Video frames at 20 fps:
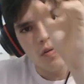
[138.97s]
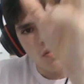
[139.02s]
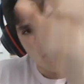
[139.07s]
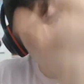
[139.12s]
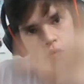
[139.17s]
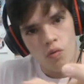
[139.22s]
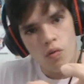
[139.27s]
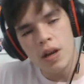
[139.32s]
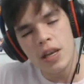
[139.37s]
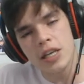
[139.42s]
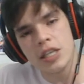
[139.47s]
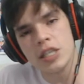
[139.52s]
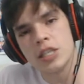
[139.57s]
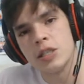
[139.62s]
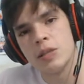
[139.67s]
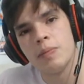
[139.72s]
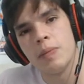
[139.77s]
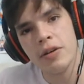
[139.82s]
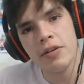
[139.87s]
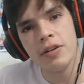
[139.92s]
what
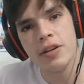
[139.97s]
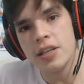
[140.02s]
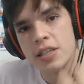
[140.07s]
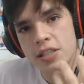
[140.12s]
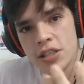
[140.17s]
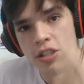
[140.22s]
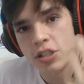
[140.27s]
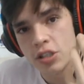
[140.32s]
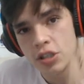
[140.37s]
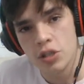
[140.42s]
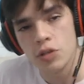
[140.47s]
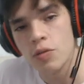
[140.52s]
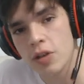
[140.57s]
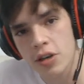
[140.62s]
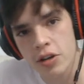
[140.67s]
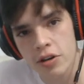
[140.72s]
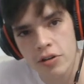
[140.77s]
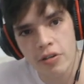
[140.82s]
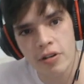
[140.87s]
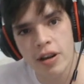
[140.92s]
experiences you want
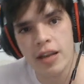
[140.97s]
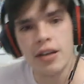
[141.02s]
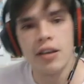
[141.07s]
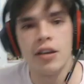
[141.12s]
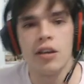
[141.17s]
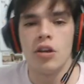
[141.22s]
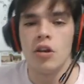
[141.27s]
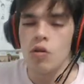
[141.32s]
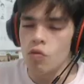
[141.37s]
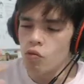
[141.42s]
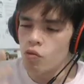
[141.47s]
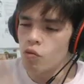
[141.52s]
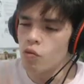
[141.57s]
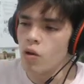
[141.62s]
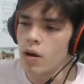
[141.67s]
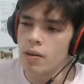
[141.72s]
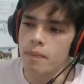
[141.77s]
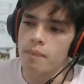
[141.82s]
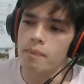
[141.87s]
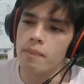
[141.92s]
to create,
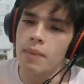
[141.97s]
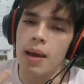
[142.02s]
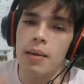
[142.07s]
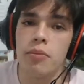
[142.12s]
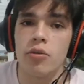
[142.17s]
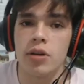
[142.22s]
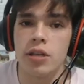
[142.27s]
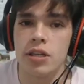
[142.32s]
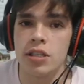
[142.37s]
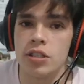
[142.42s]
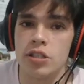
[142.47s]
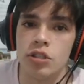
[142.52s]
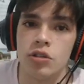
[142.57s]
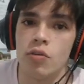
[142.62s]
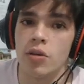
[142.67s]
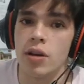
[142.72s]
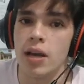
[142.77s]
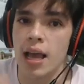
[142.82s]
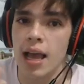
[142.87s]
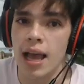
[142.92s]
what memories you
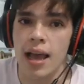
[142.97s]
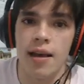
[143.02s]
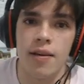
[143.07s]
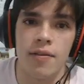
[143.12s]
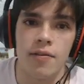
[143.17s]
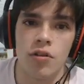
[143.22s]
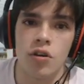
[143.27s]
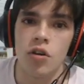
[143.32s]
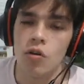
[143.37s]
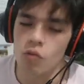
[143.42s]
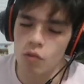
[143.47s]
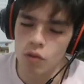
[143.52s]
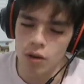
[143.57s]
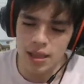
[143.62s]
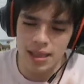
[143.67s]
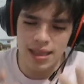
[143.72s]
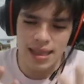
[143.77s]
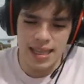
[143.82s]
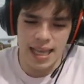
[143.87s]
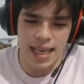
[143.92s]
want to have what
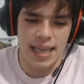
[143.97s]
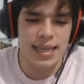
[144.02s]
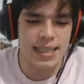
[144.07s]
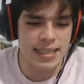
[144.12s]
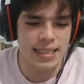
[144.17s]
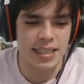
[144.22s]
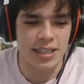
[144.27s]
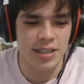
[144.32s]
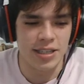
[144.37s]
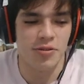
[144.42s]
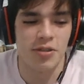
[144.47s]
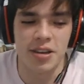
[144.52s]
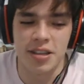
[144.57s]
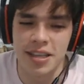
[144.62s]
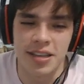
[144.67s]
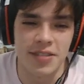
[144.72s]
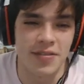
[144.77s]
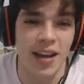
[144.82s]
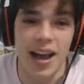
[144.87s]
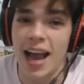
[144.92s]
legacy you want to
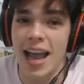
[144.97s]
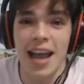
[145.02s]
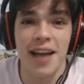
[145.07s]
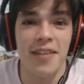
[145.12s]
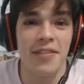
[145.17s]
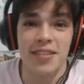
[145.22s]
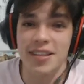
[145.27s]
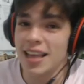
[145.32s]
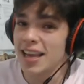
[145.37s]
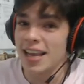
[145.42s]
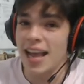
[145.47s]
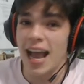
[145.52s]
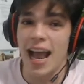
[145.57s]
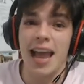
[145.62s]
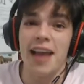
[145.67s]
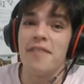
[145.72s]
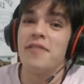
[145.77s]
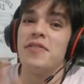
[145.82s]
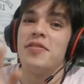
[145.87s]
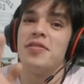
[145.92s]
leave. I have a like I
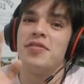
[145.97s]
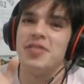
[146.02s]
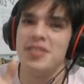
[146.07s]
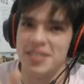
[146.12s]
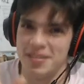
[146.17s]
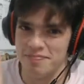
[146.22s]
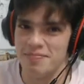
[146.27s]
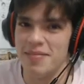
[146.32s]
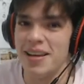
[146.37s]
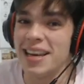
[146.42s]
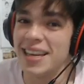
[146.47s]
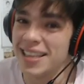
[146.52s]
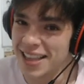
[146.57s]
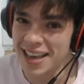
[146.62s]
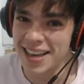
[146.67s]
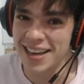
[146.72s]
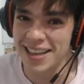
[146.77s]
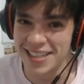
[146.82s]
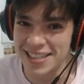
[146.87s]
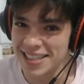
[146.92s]
have many
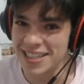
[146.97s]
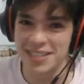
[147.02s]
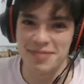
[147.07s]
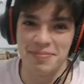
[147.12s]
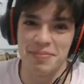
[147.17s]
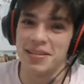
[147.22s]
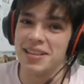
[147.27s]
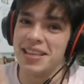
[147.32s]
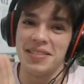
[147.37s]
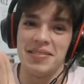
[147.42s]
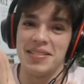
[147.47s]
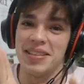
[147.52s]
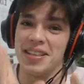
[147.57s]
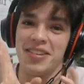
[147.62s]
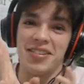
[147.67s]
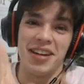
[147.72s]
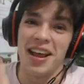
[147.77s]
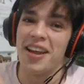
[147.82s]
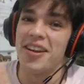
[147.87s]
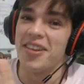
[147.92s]
legacies. Believe me, they're
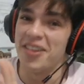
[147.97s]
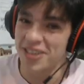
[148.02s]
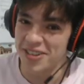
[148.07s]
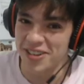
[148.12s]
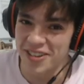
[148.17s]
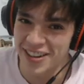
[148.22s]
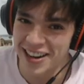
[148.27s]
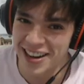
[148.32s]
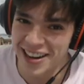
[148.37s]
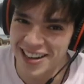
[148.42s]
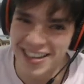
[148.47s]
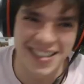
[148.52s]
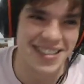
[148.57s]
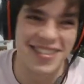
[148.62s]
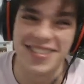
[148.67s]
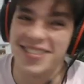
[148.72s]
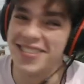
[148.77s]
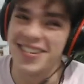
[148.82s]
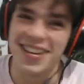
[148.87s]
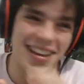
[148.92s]
not all great,
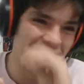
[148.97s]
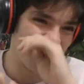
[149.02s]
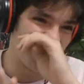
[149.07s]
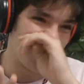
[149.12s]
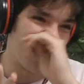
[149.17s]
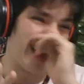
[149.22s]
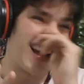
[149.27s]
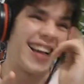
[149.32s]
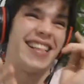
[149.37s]
dude. In fact,